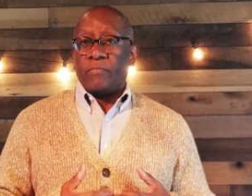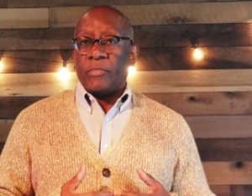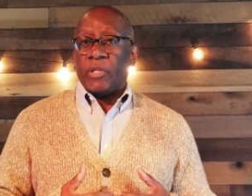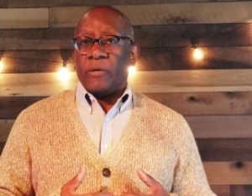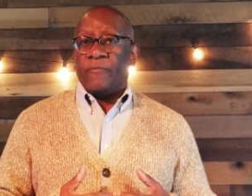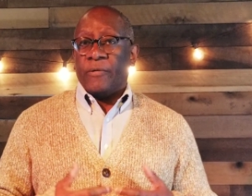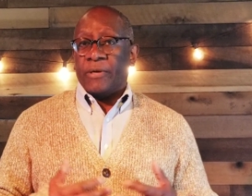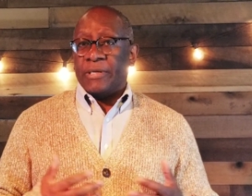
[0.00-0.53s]

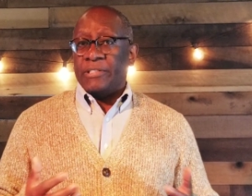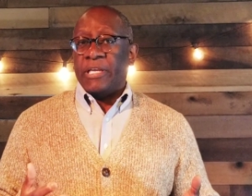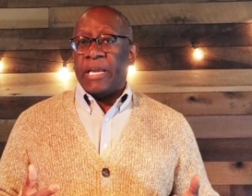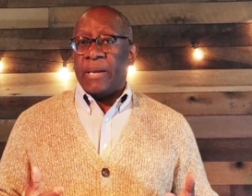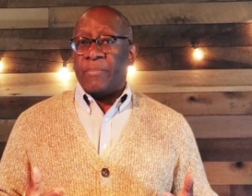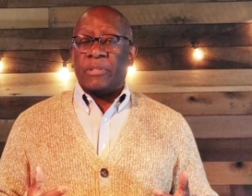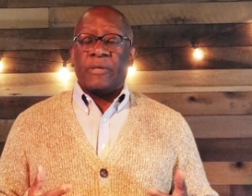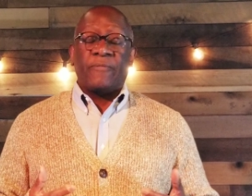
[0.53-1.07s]
for
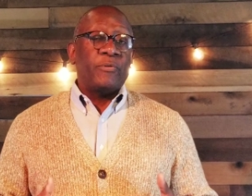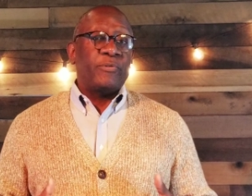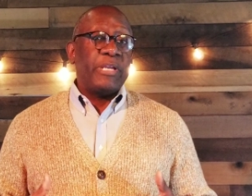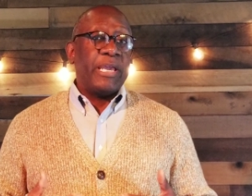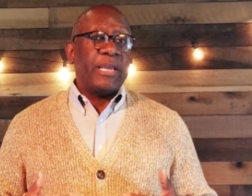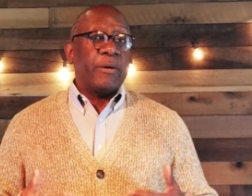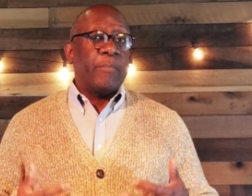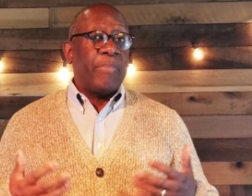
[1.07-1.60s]
example, if you
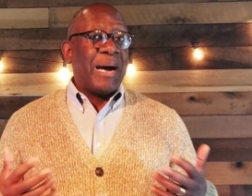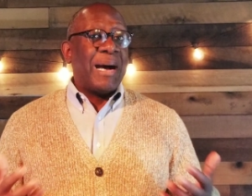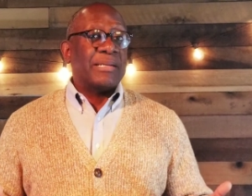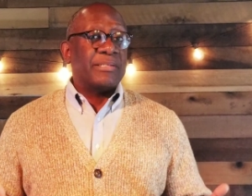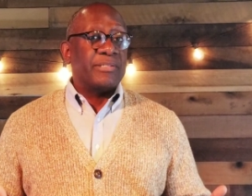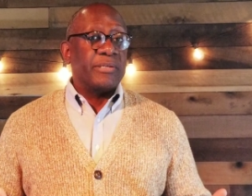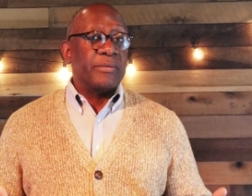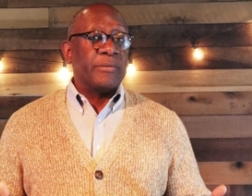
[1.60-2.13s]
take a
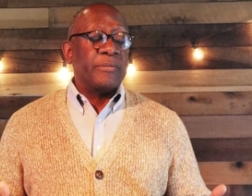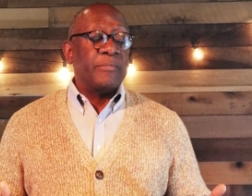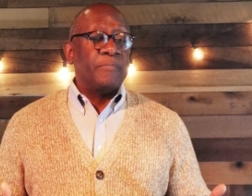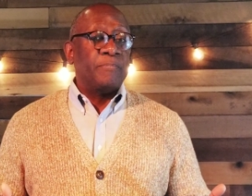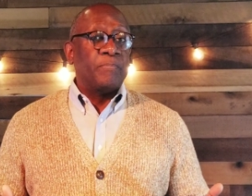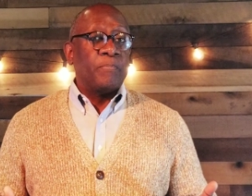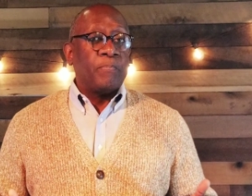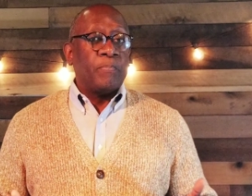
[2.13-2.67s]
boxer
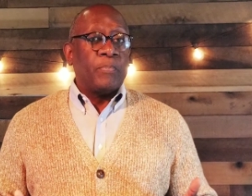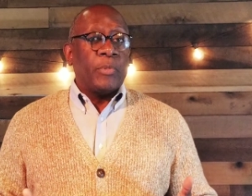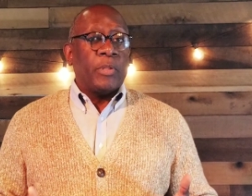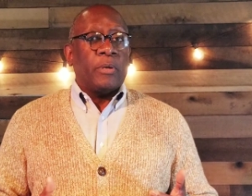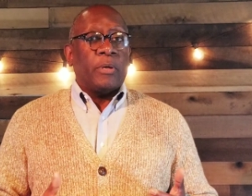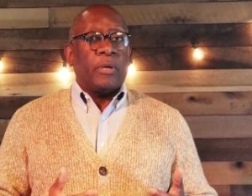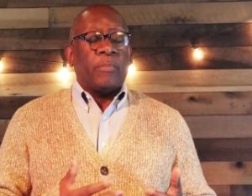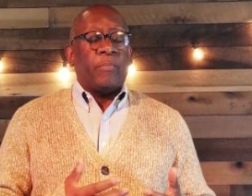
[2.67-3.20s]

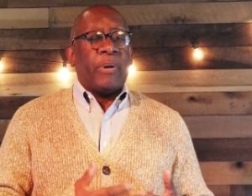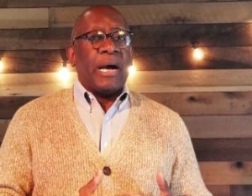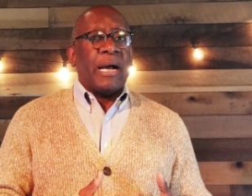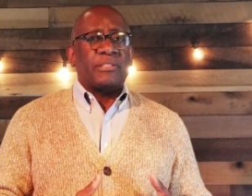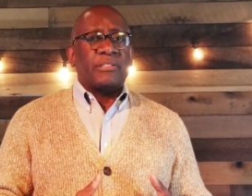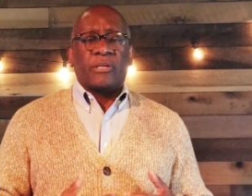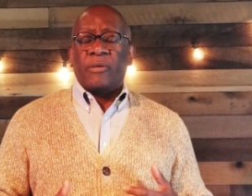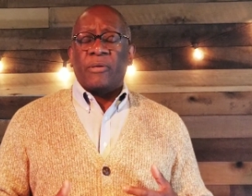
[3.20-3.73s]
a
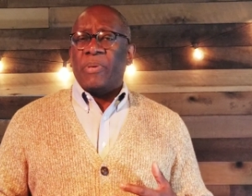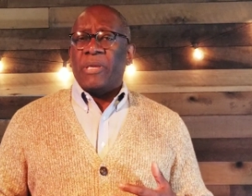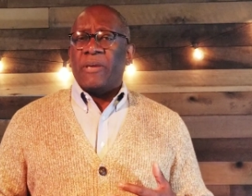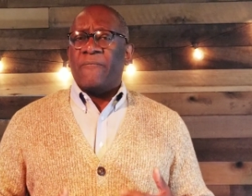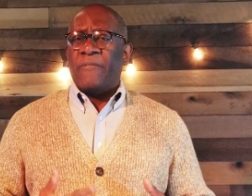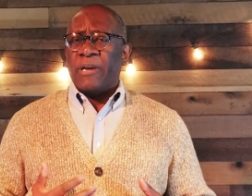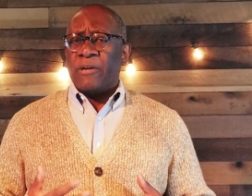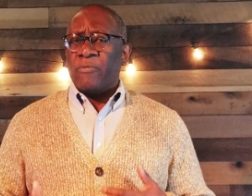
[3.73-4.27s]
boxer could be a
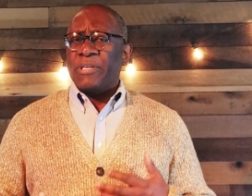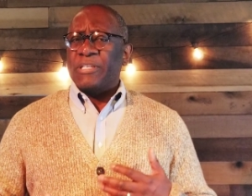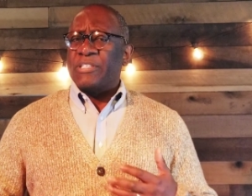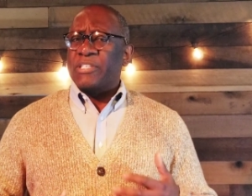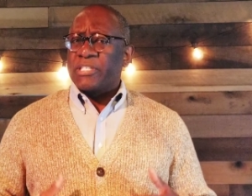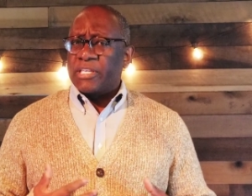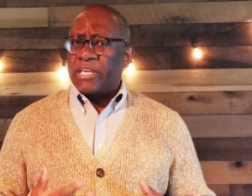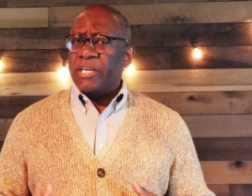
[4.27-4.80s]
very
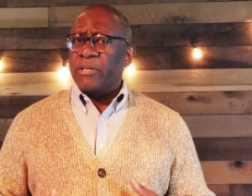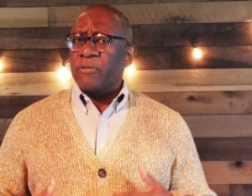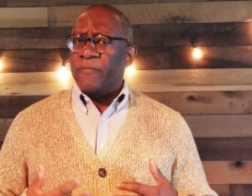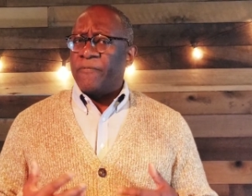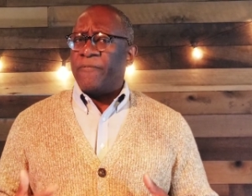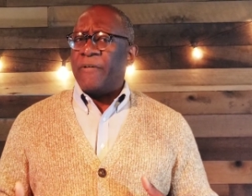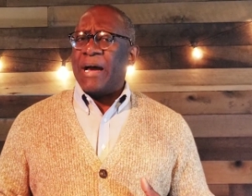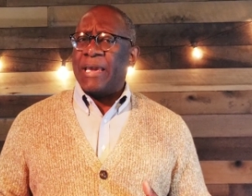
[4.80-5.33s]
skilled
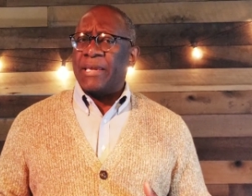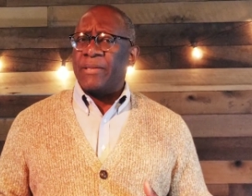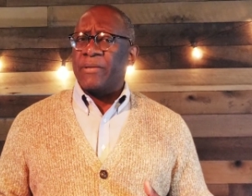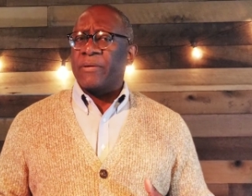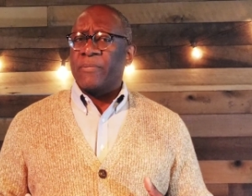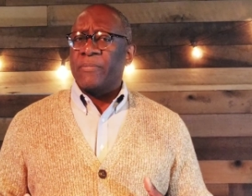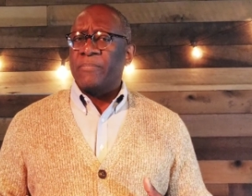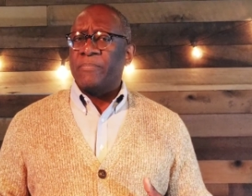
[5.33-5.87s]

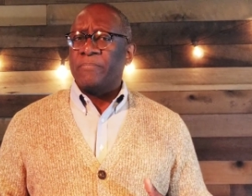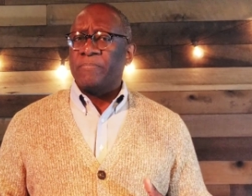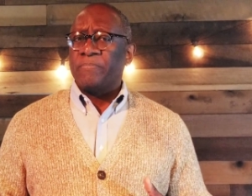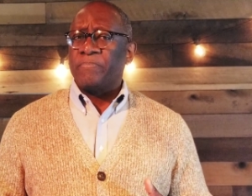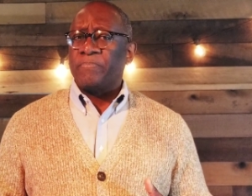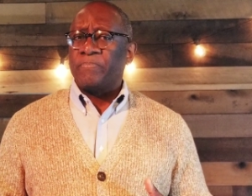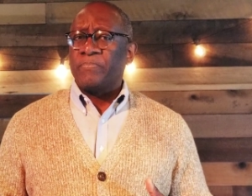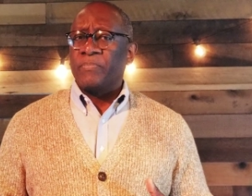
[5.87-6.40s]
fighter,
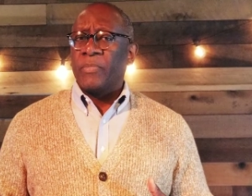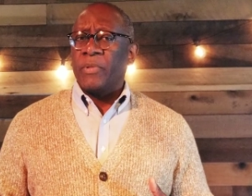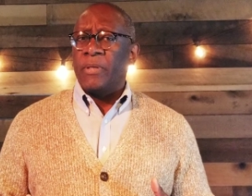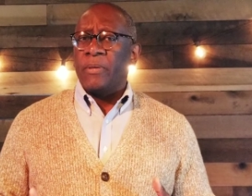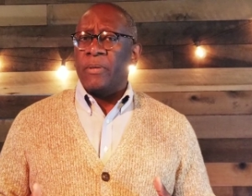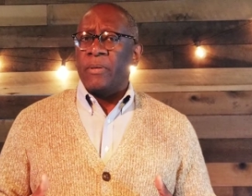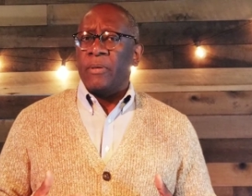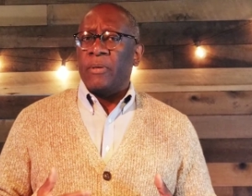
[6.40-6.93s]

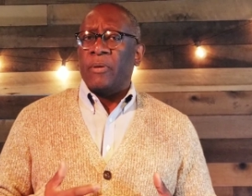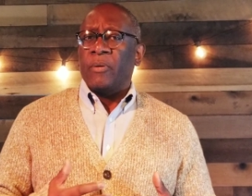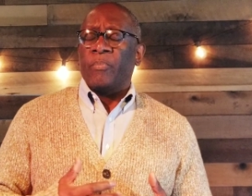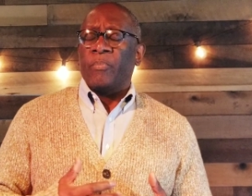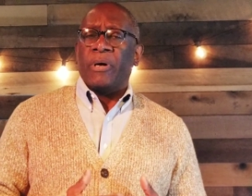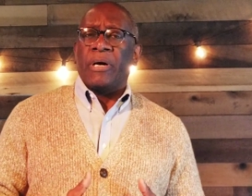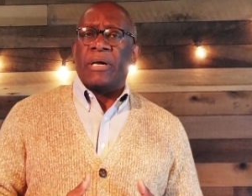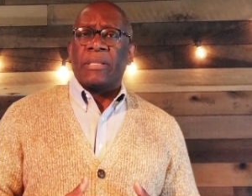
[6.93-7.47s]

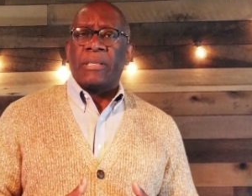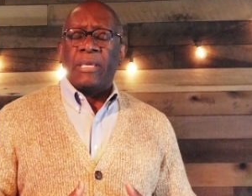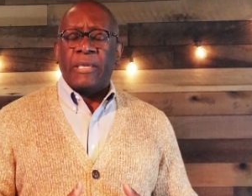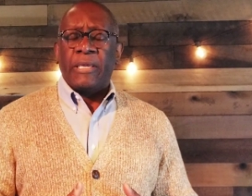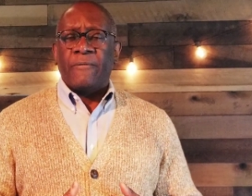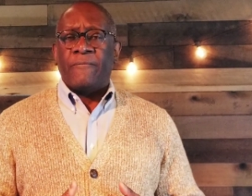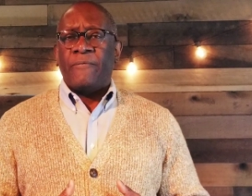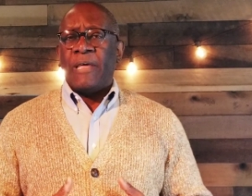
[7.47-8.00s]
but
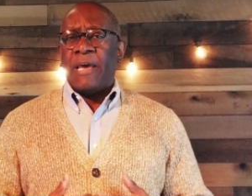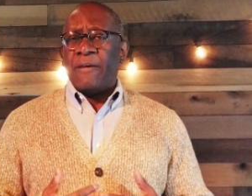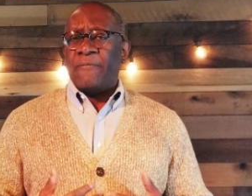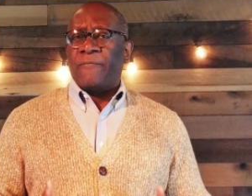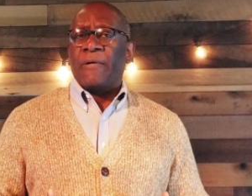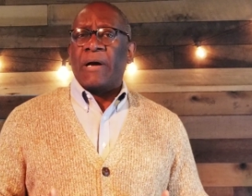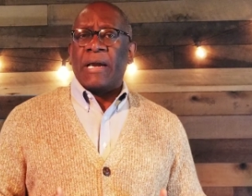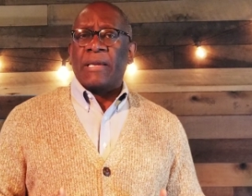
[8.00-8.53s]
if that
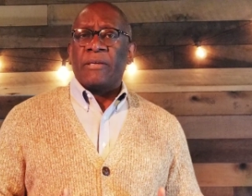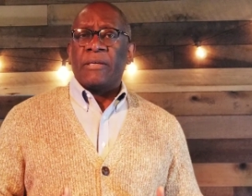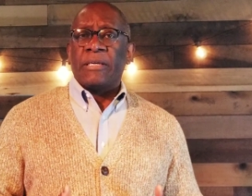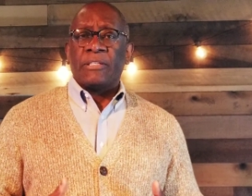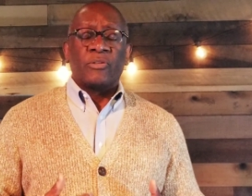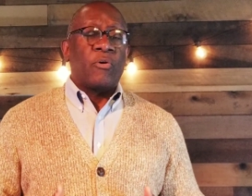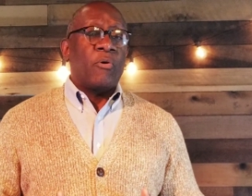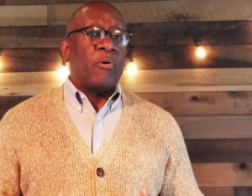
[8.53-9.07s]
fighter
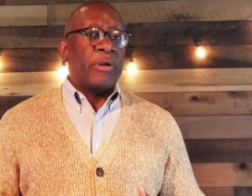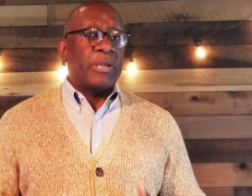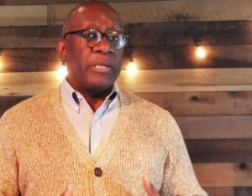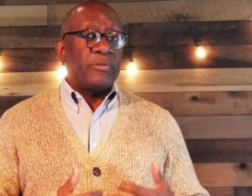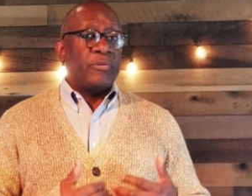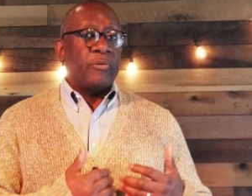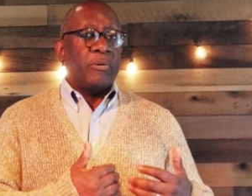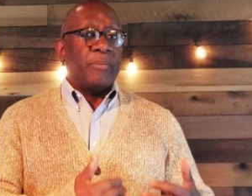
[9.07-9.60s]
is going
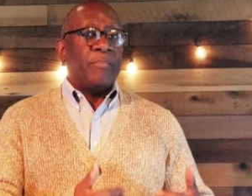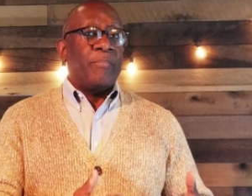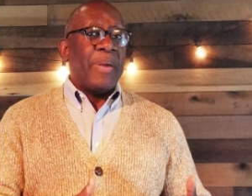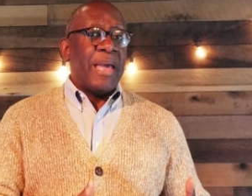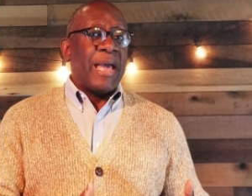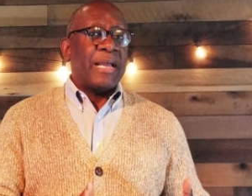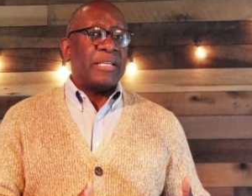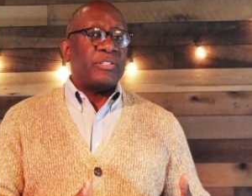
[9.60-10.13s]
into a
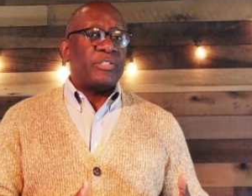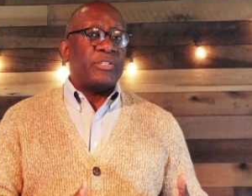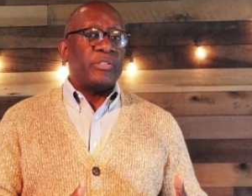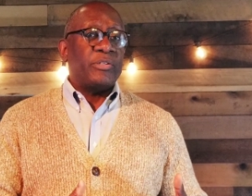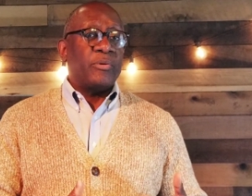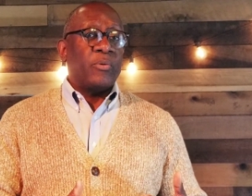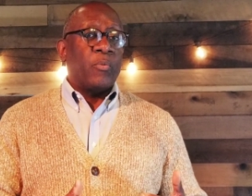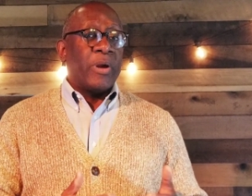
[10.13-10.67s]
match
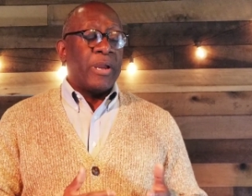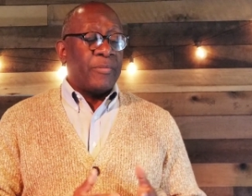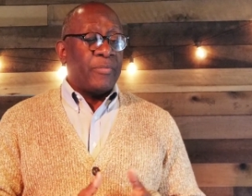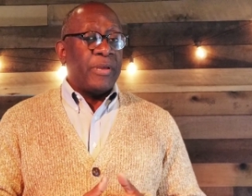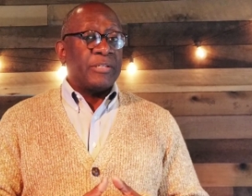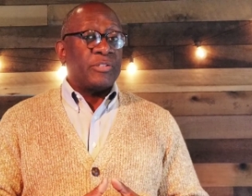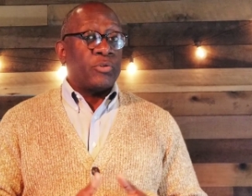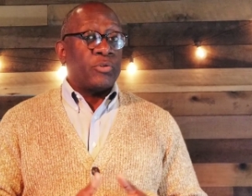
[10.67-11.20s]
where
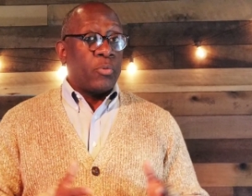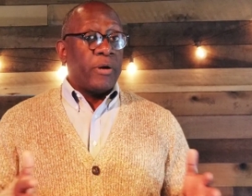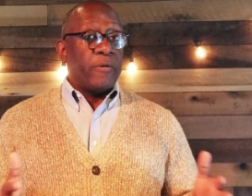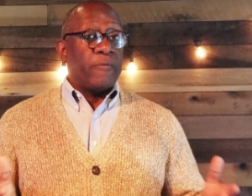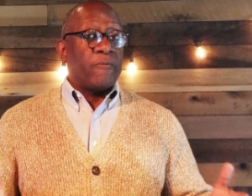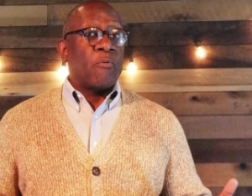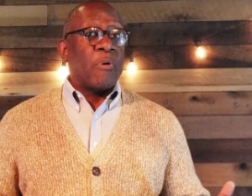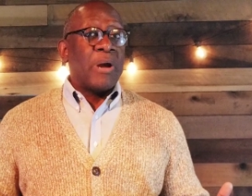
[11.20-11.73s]
there's
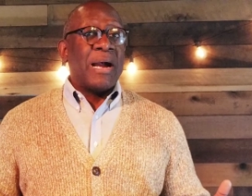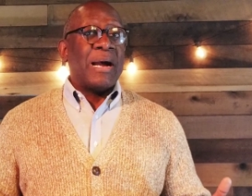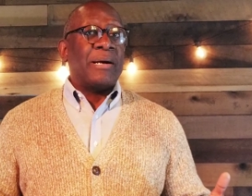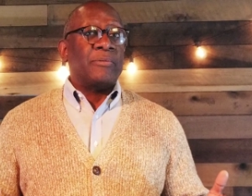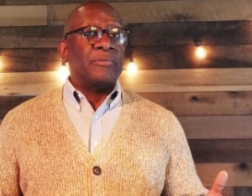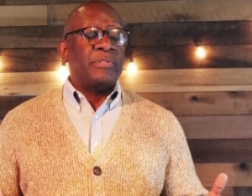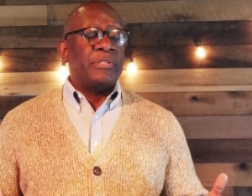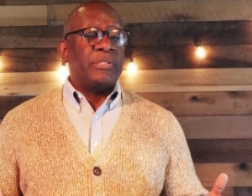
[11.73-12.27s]
12
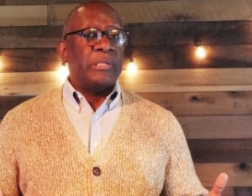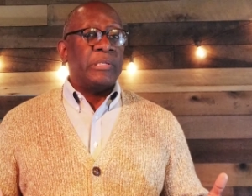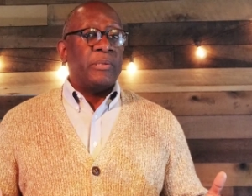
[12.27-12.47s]
rounds,